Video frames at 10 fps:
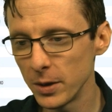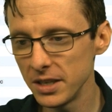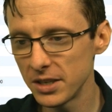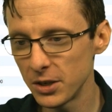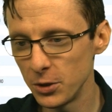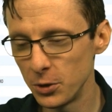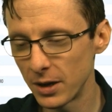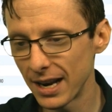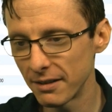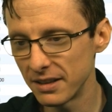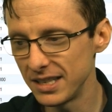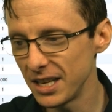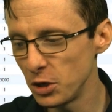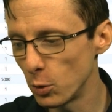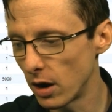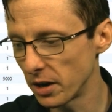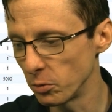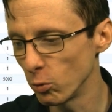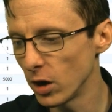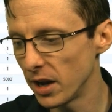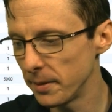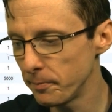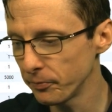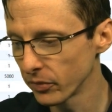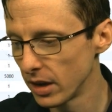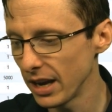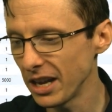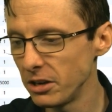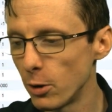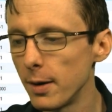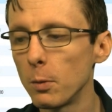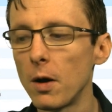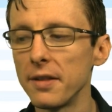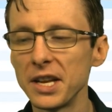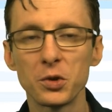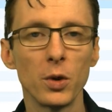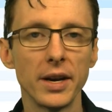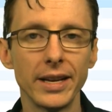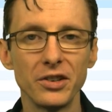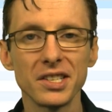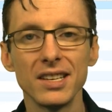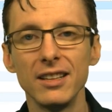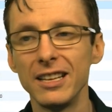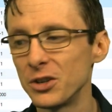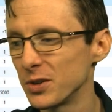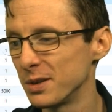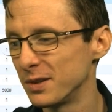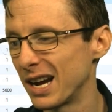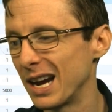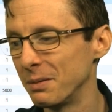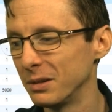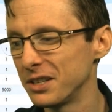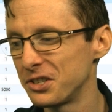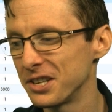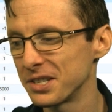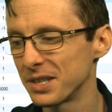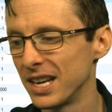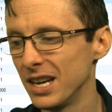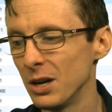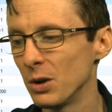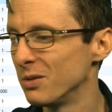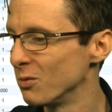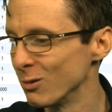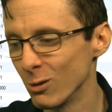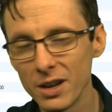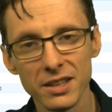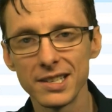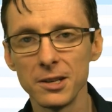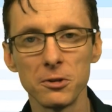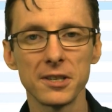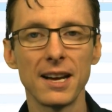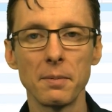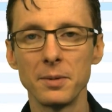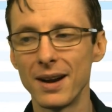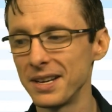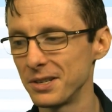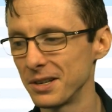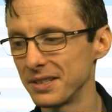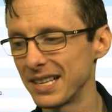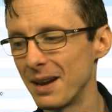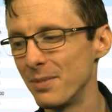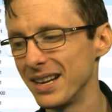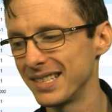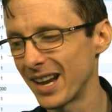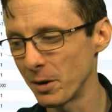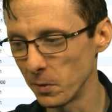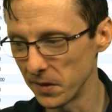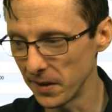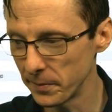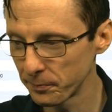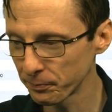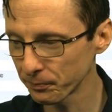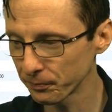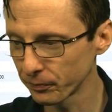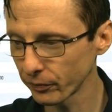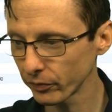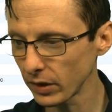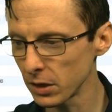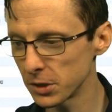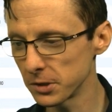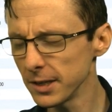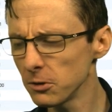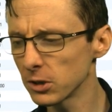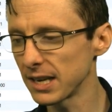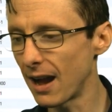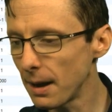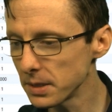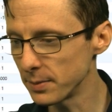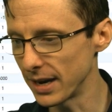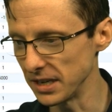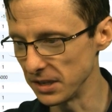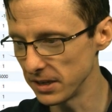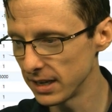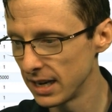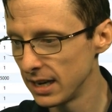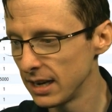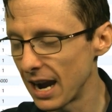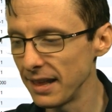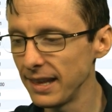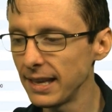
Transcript: going to kind of continue on and run. And you know what, while that's running, just in the interest of time, let's just run the Citrix Optimizer side by side with it. So Citrix Optimizer, I